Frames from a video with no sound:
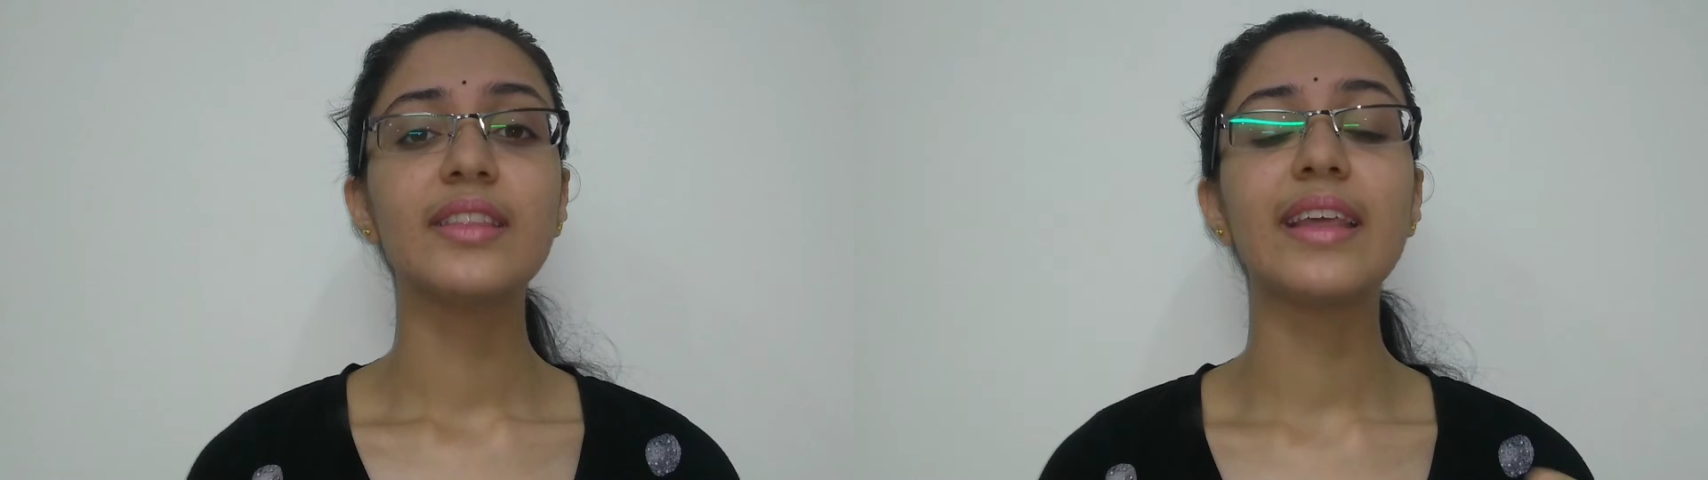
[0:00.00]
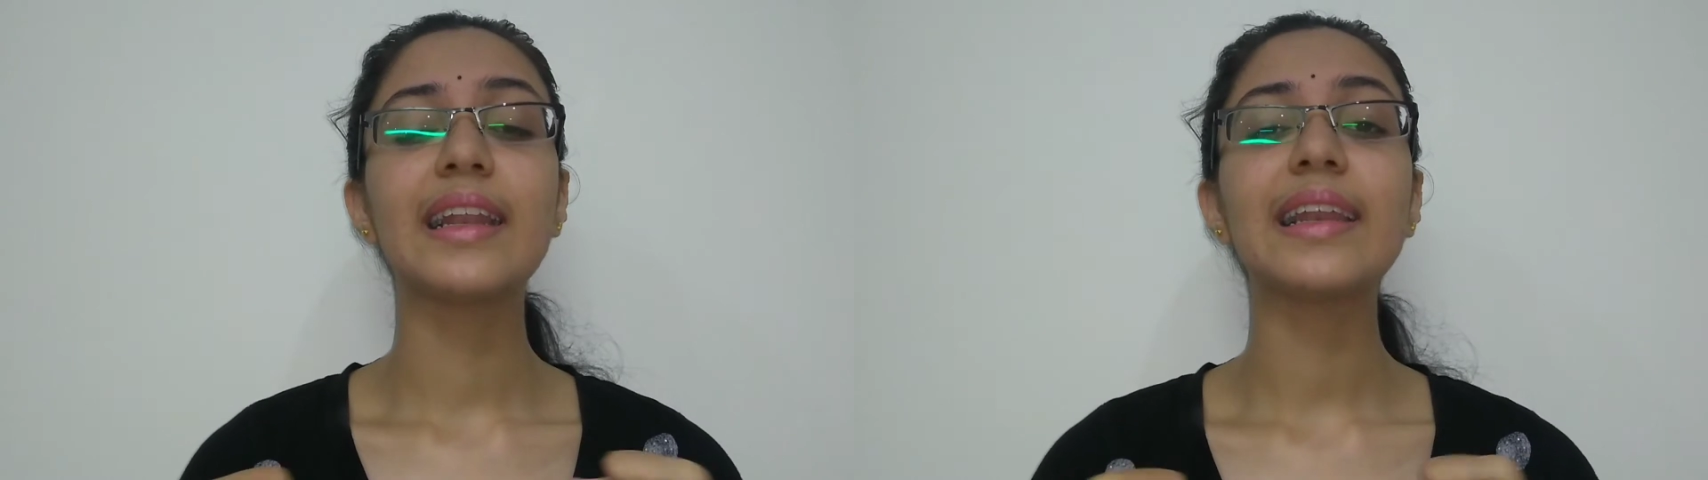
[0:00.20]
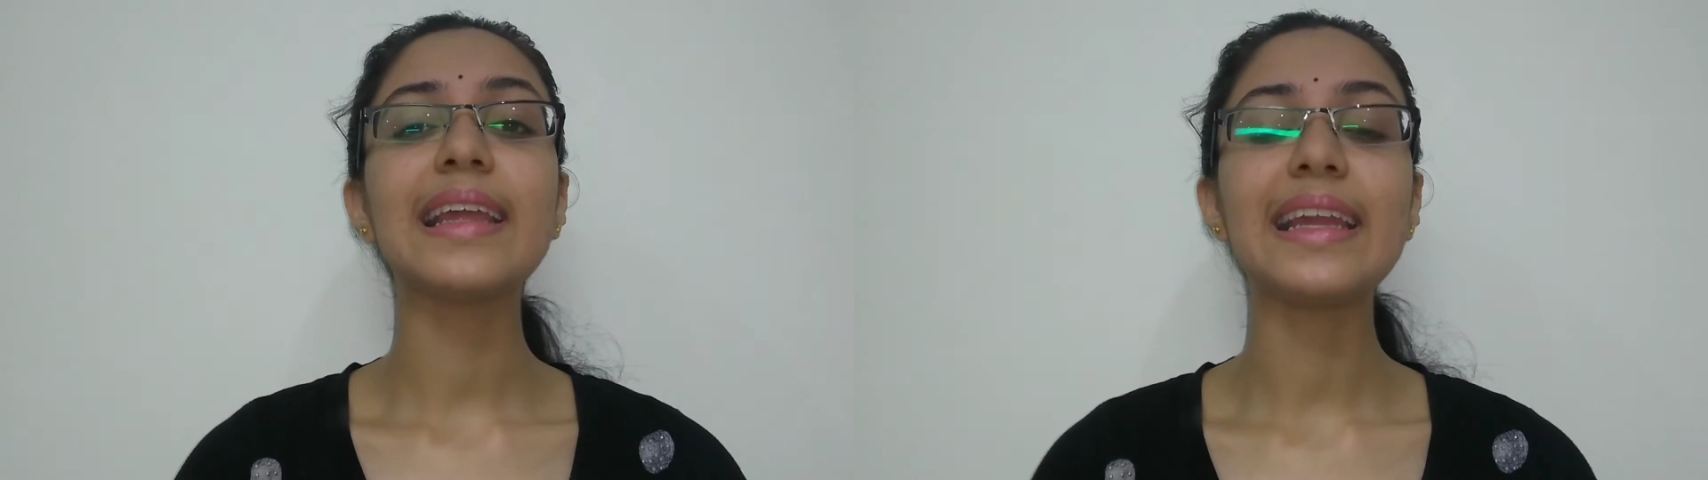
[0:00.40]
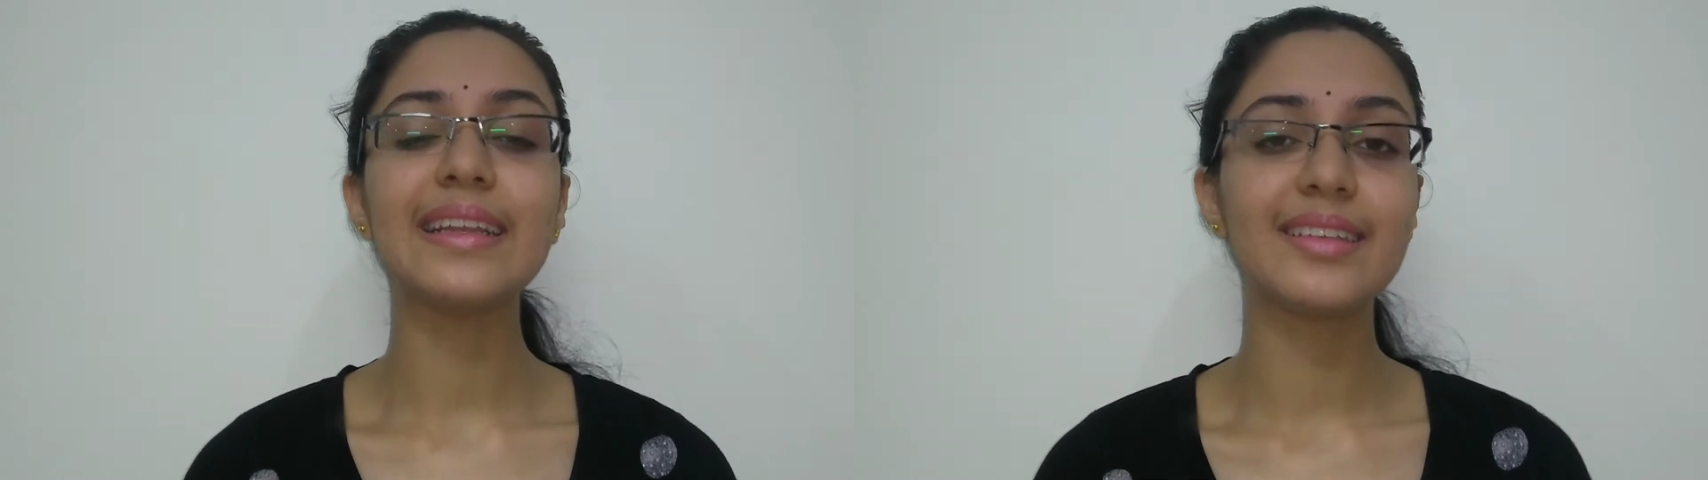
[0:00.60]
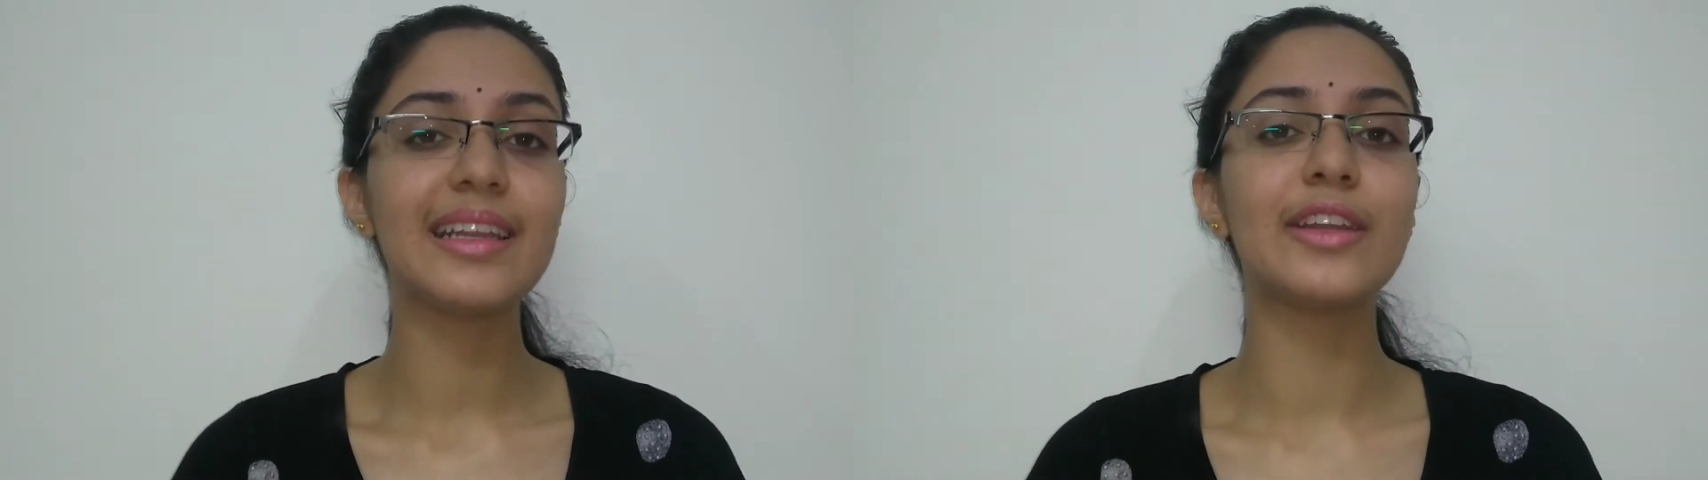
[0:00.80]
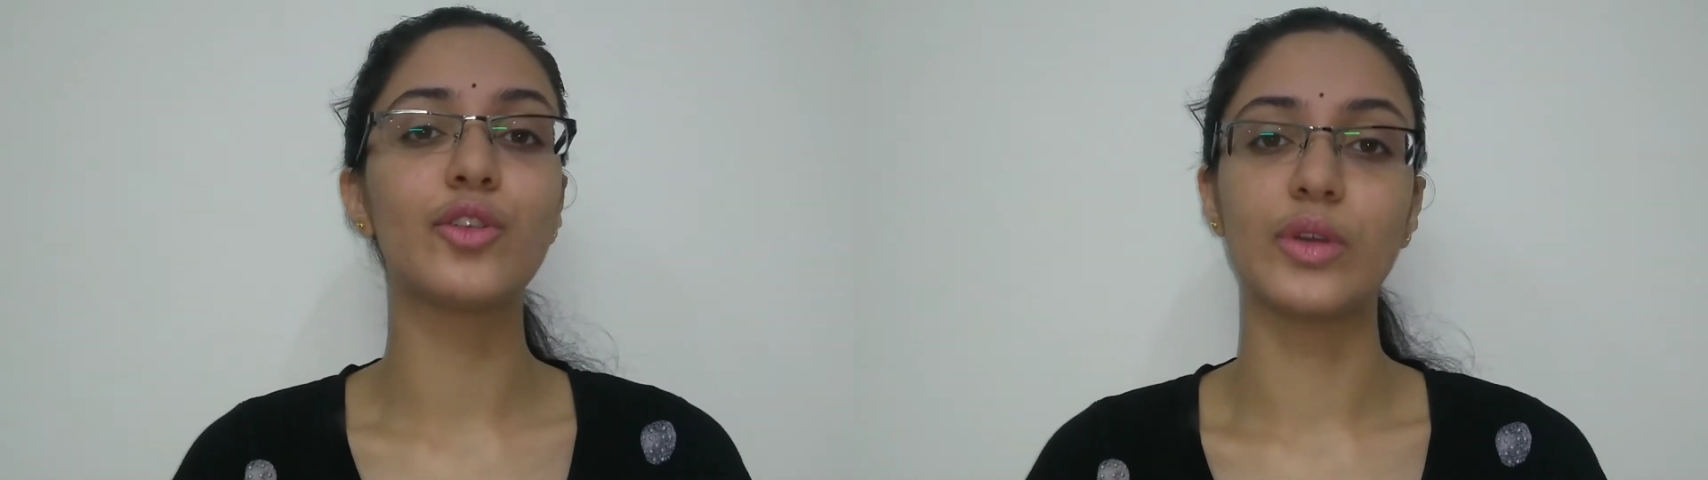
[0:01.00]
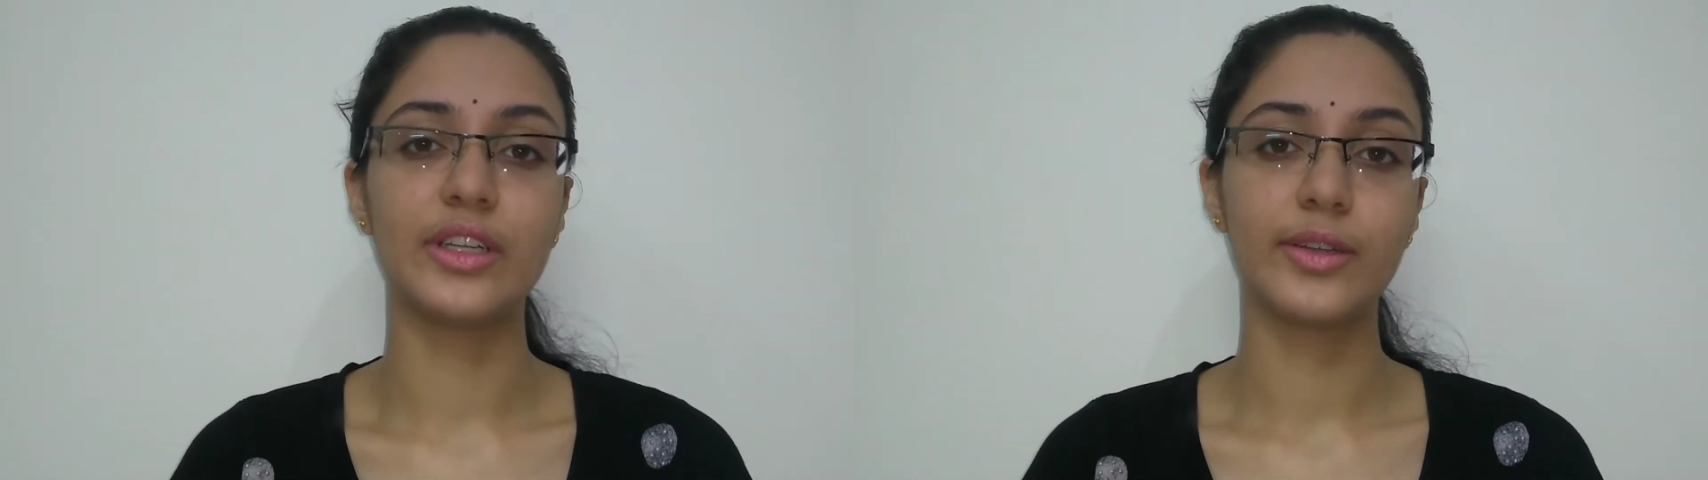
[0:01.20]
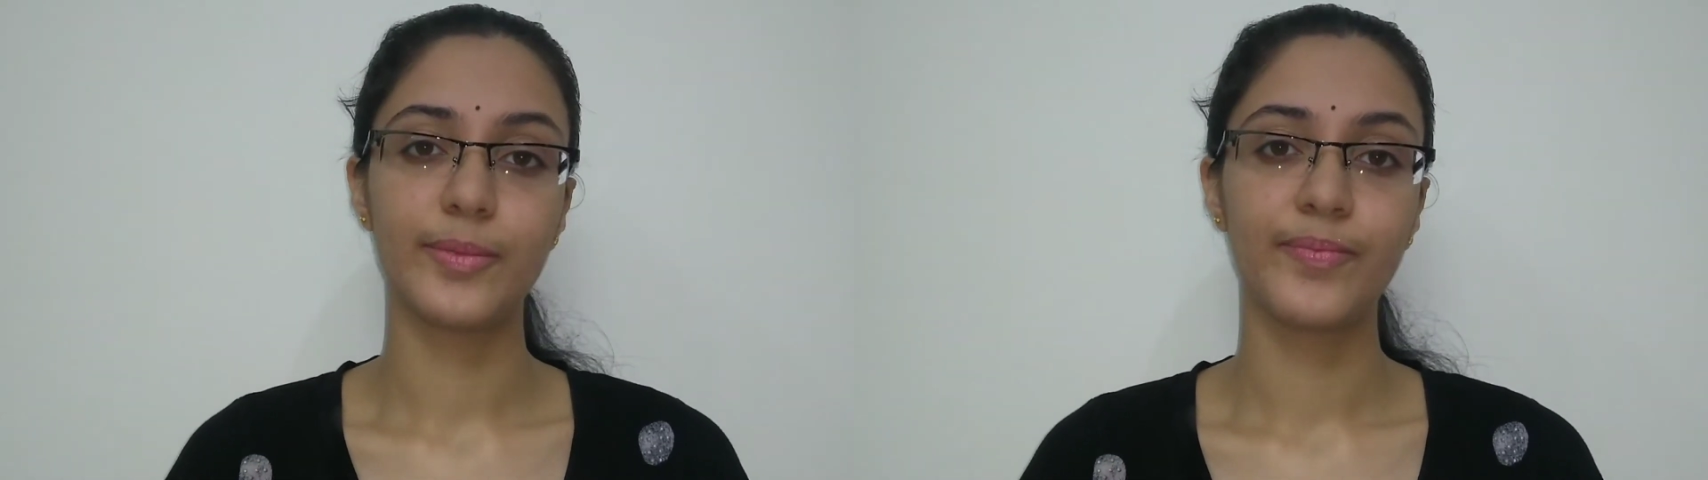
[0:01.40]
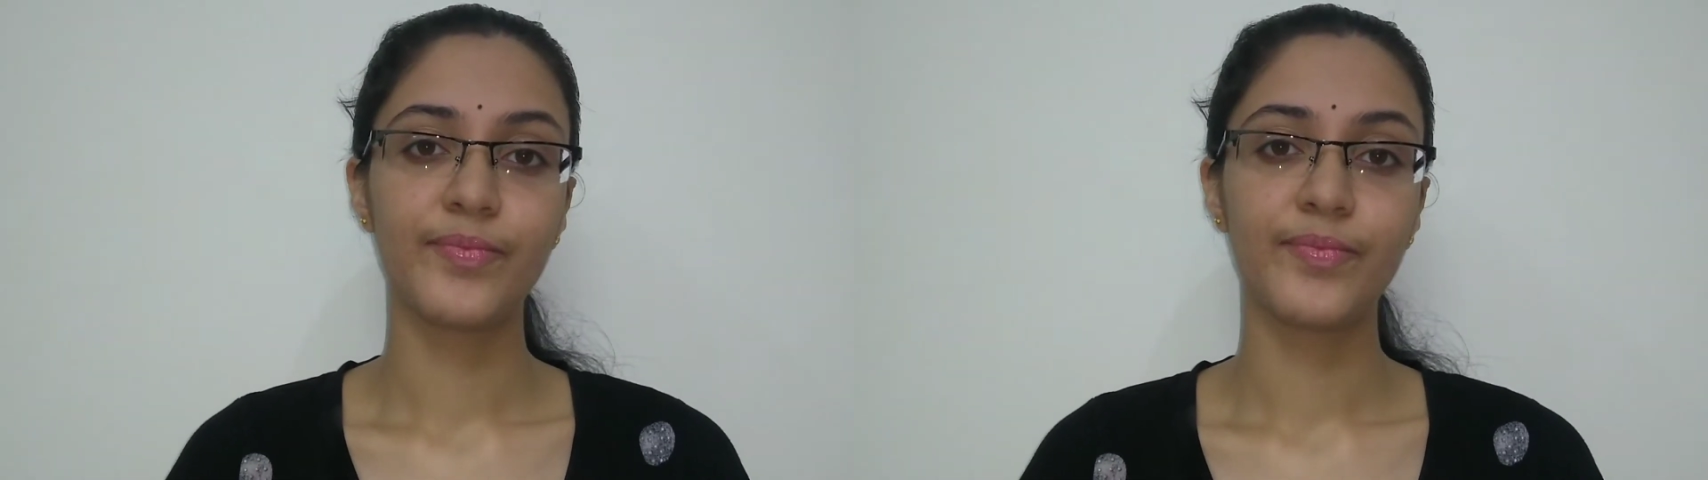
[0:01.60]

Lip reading: they'll easily know it.